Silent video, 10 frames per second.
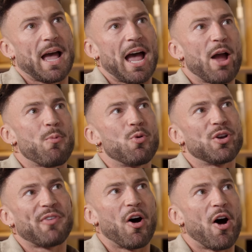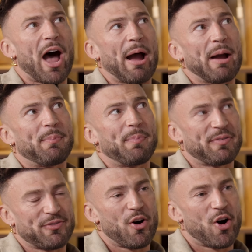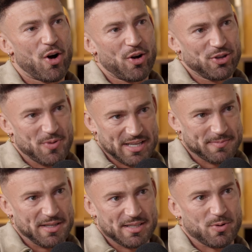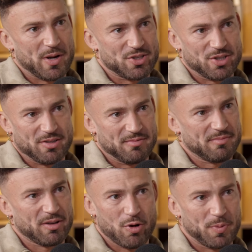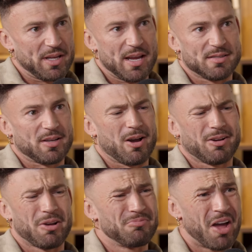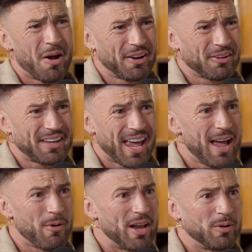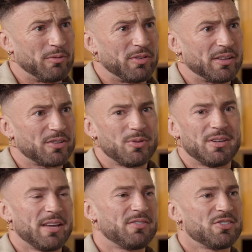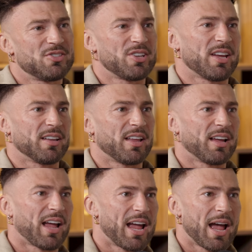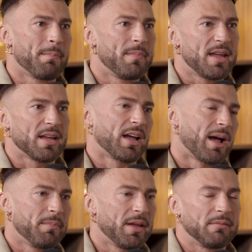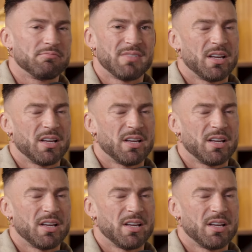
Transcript: I would have, before you asked me this question a couple of years ago, I go, no, I don't care what anyone thinks. Who gives a shit? Like, I am me. I am me.